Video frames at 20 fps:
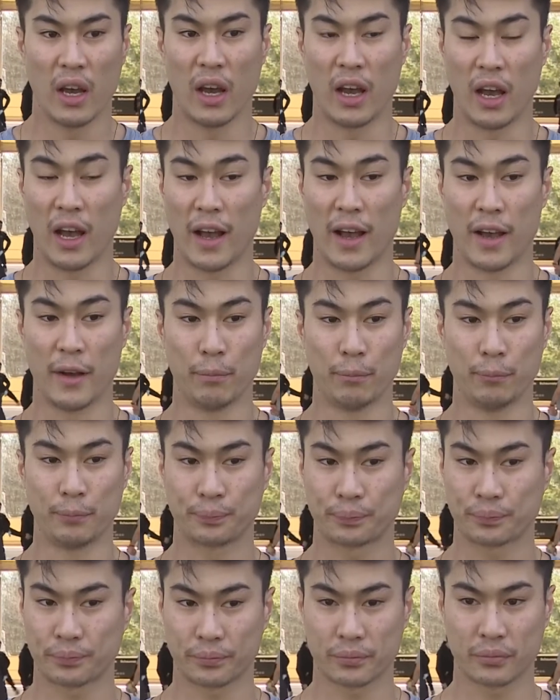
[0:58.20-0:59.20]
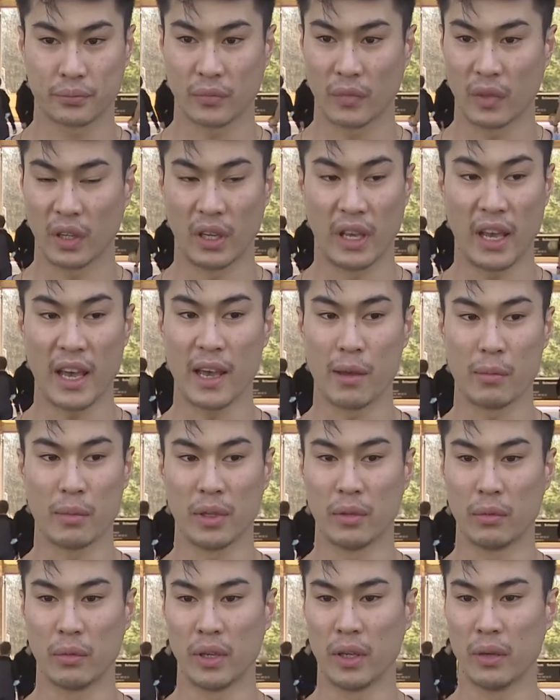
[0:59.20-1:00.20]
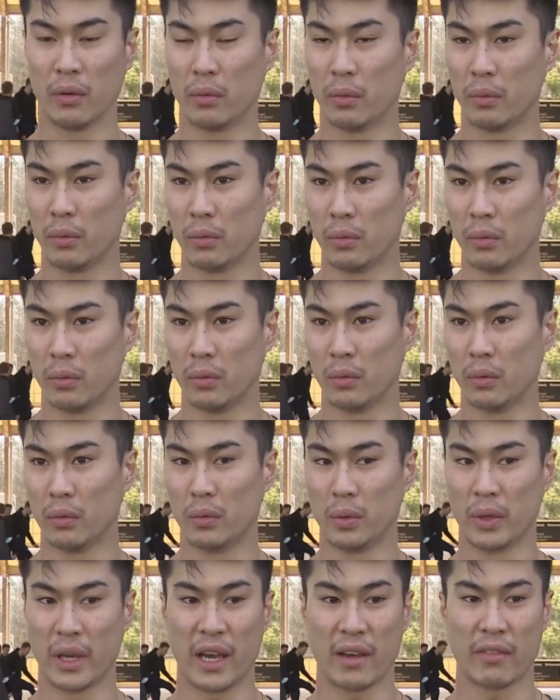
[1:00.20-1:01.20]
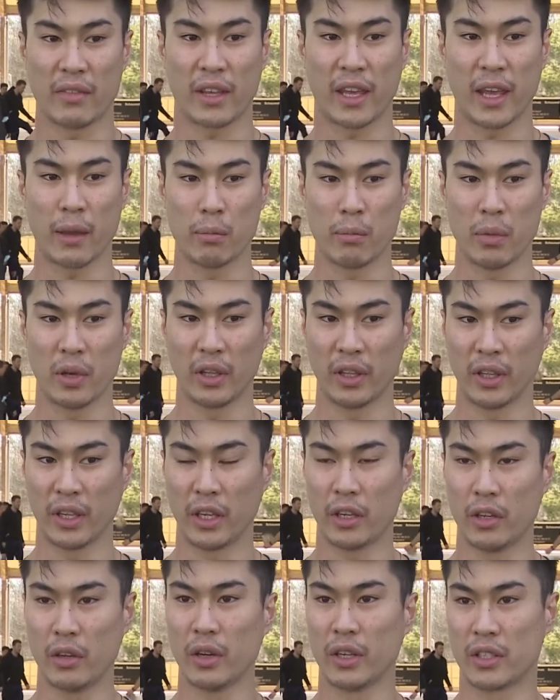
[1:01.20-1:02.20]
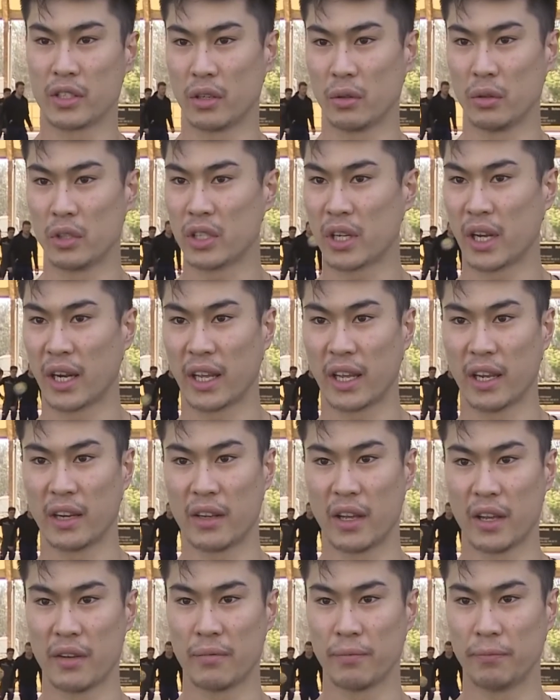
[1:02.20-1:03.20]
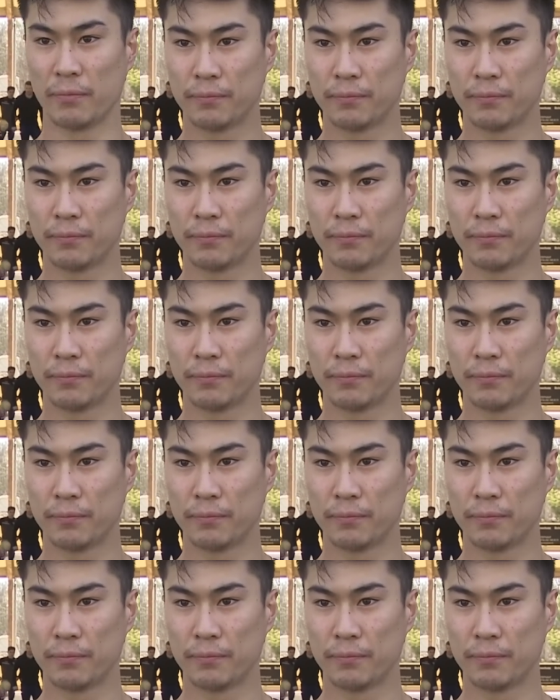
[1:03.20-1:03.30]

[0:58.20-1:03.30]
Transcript: I mean, we have the capability to do it, so we just got to get it done.